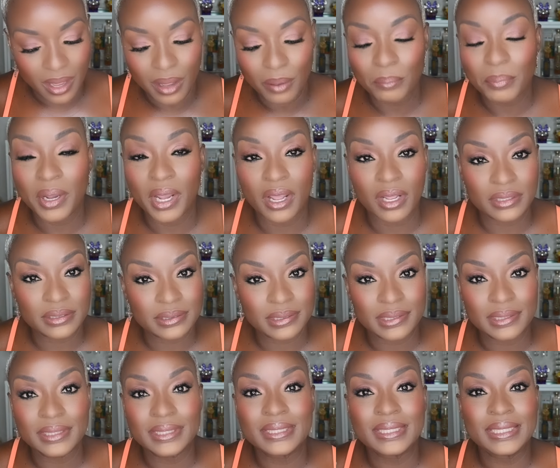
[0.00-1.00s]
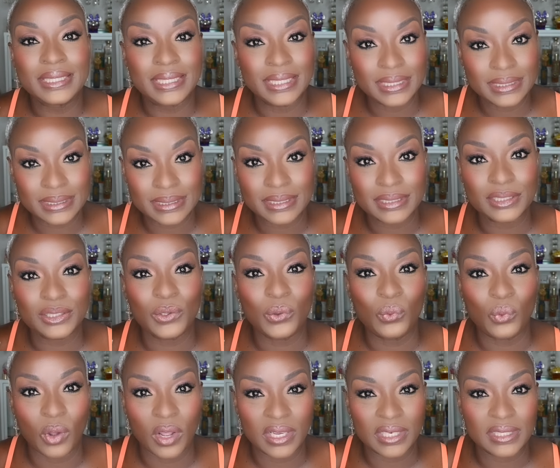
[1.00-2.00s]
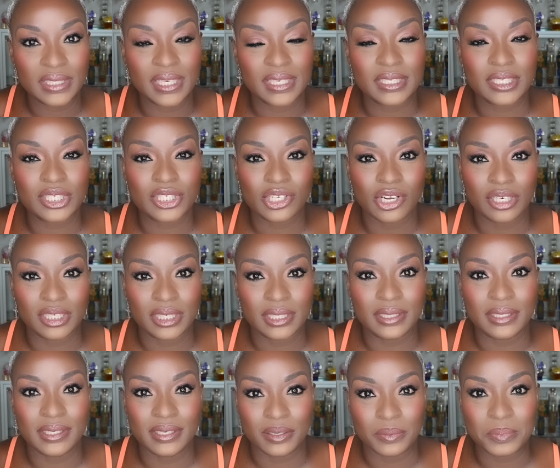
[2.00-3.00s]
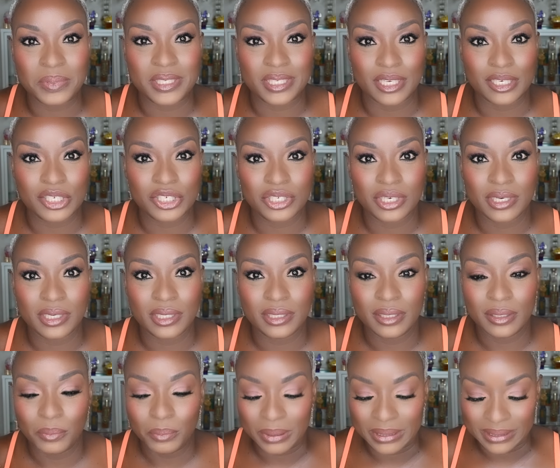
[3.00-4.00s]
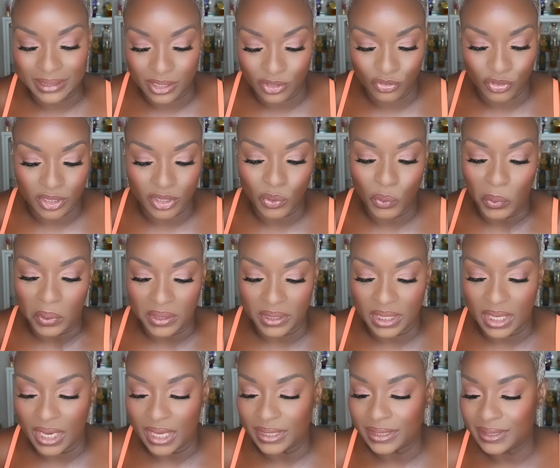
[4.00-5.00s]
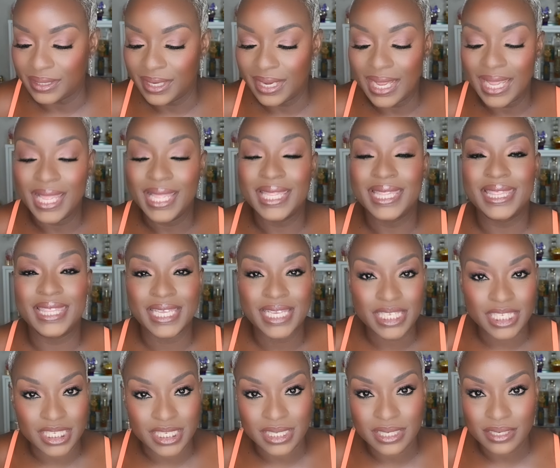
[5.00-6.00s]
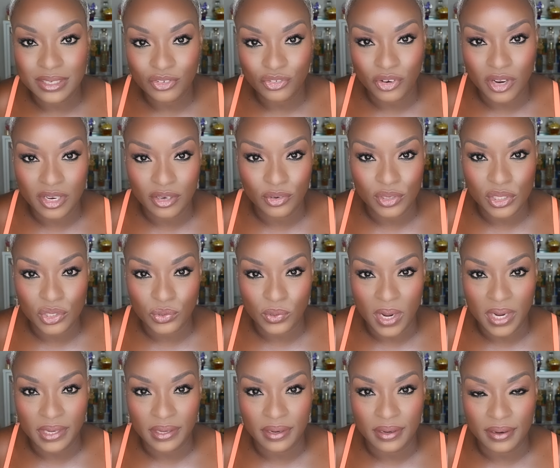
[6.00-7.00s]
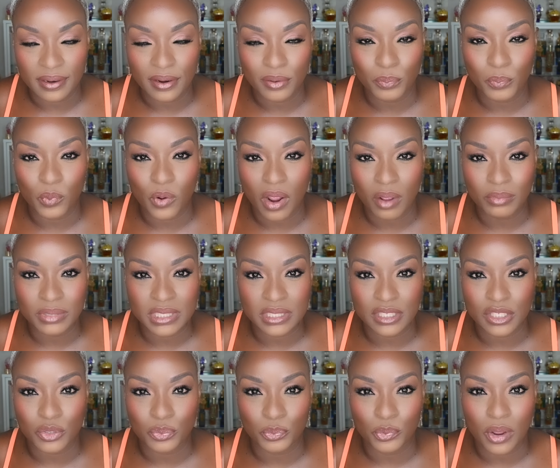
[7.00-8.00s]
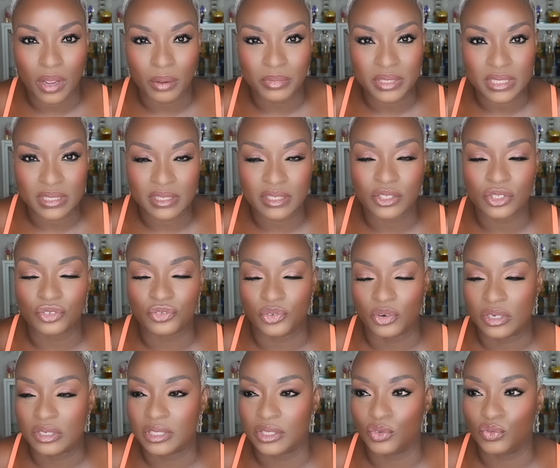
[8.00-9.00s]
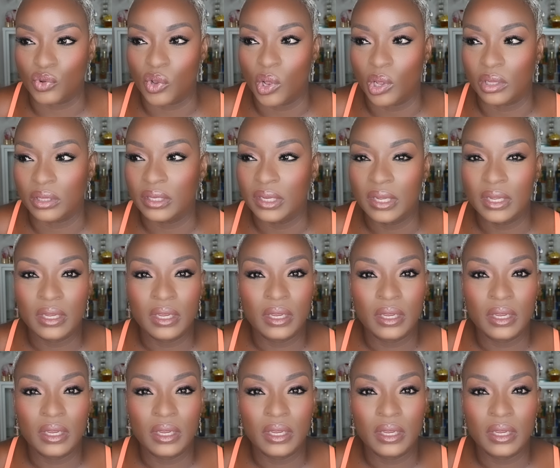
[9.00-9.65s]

but this is the one that started the obsession, believe it or not. This fragrance right here, Promises, Promises. First of all,